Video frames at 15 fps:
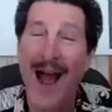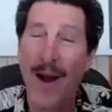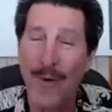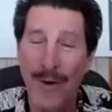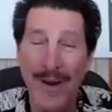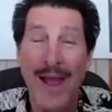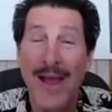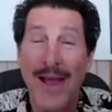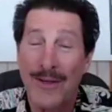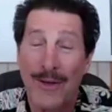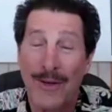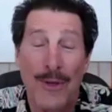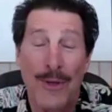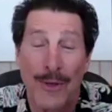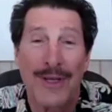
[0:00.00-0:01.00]
Howard. So
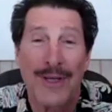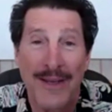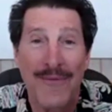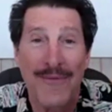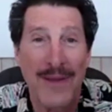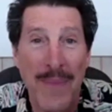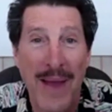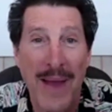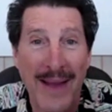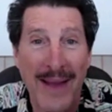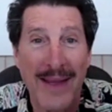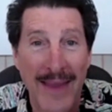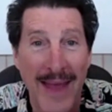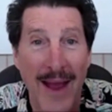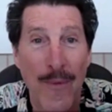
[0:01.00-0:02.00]
you're giving
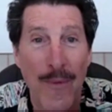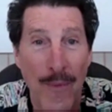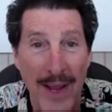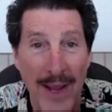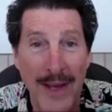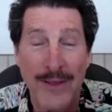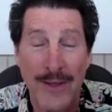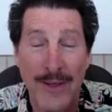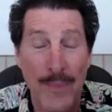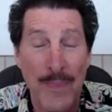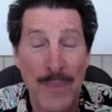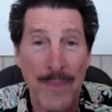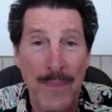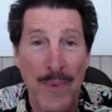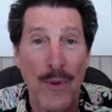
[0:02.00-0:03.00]
back in that way to the
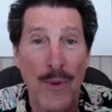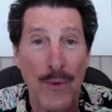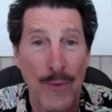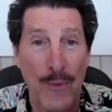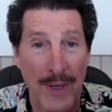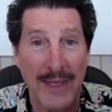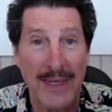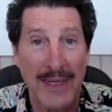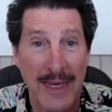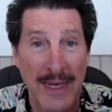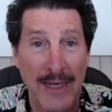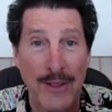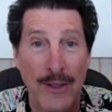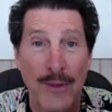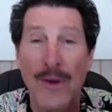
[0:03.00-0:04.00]
people who really
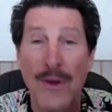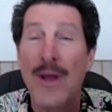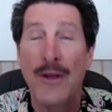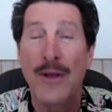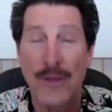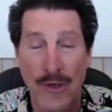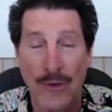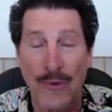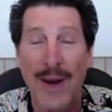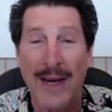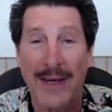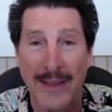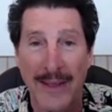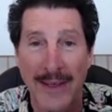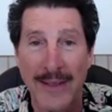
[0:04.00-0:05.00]
need you
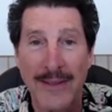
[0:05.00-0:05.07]
directly.